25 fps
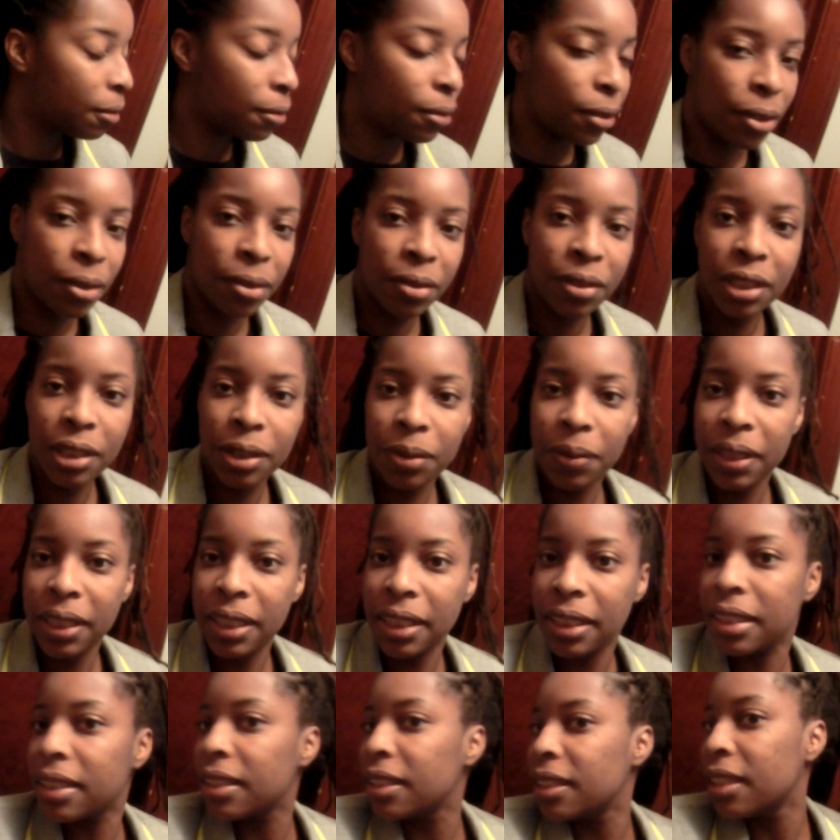Faux
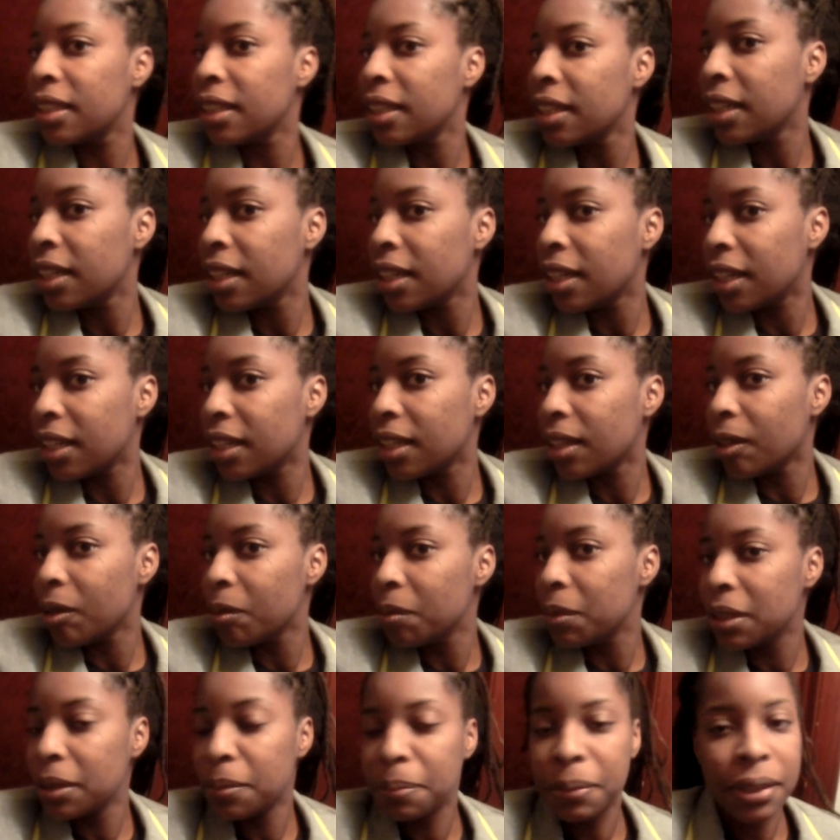retwist and low
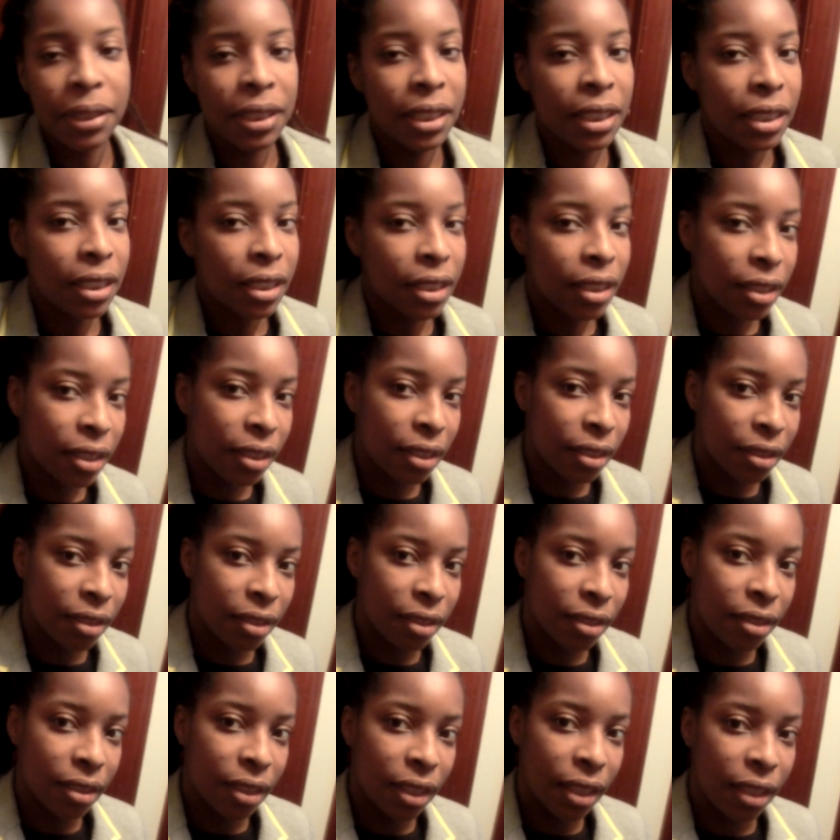
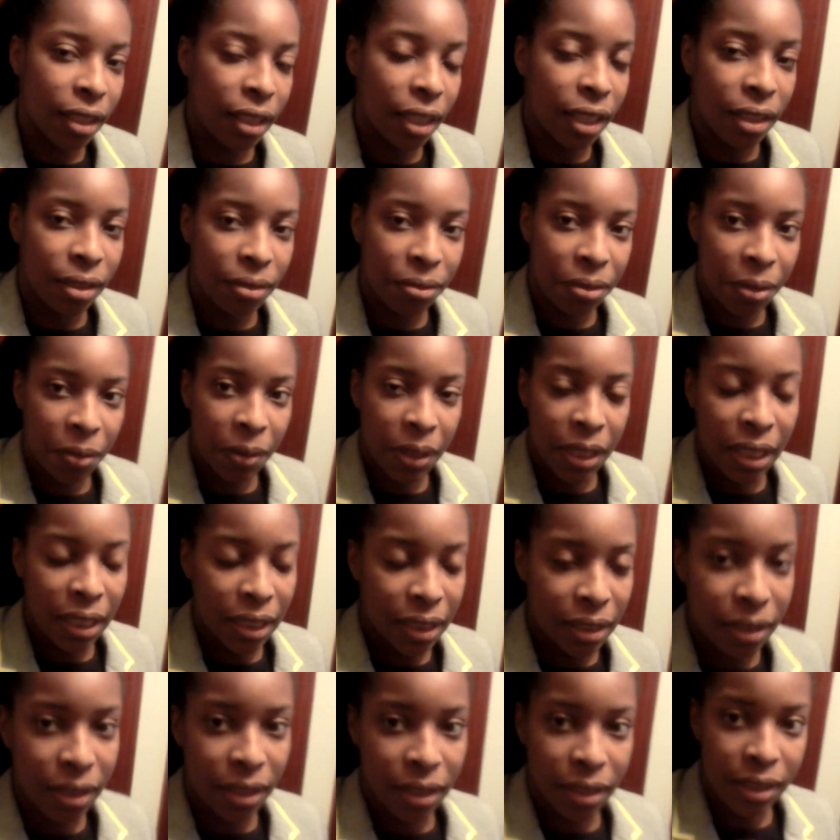manipulation can last for a while
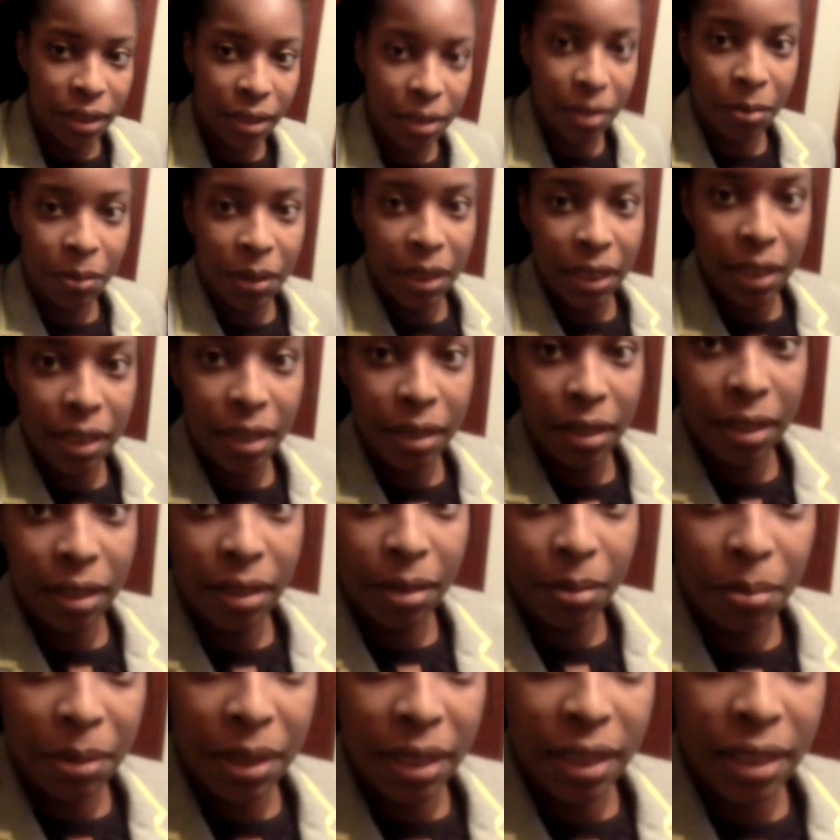and you can still
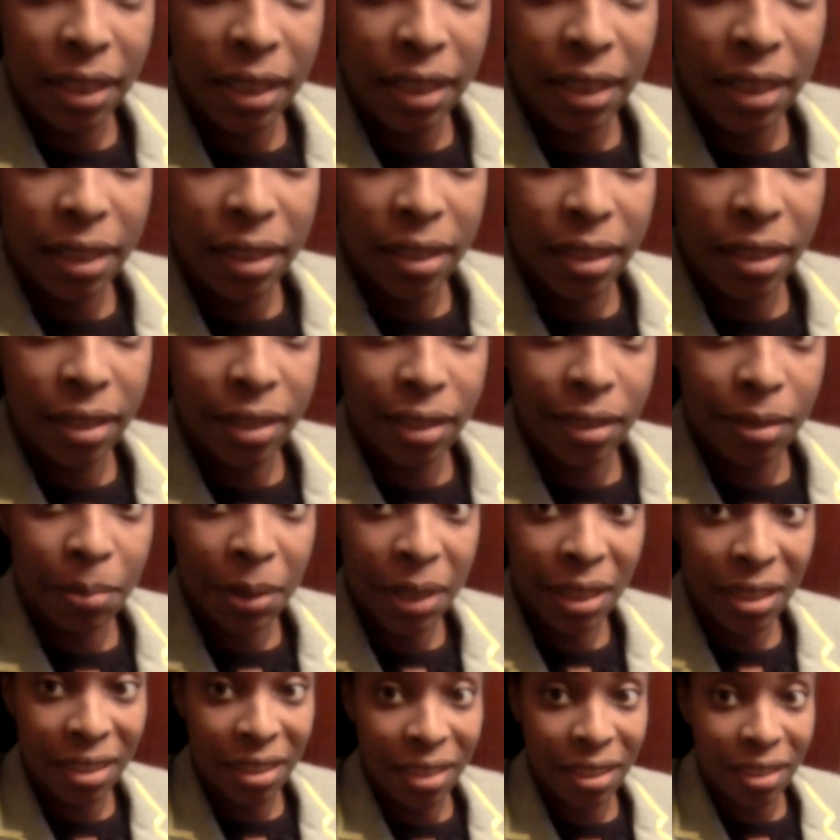be business
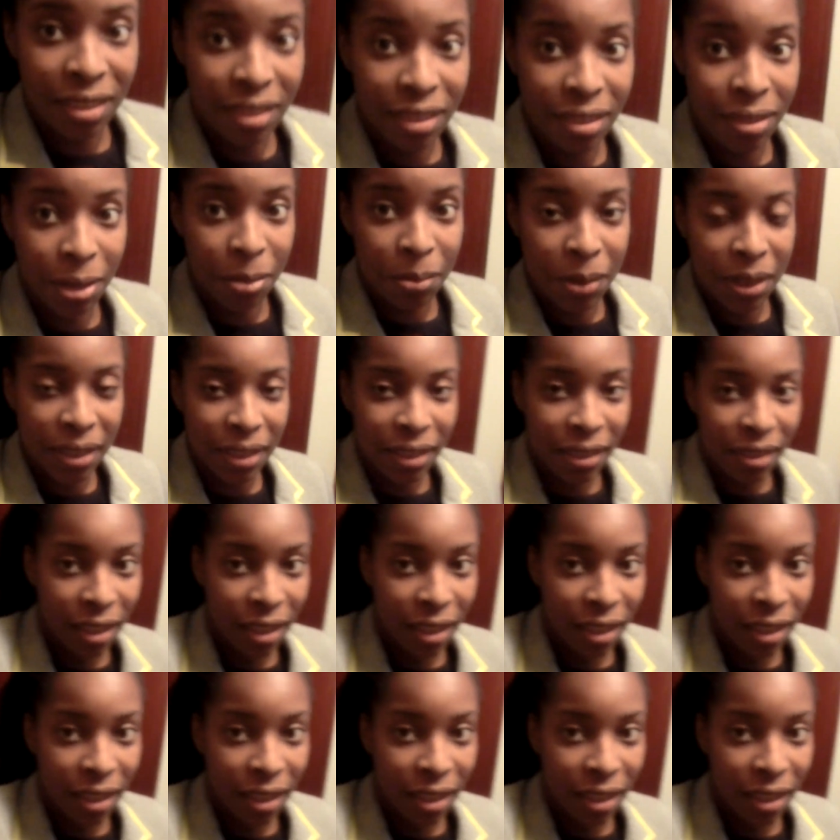or business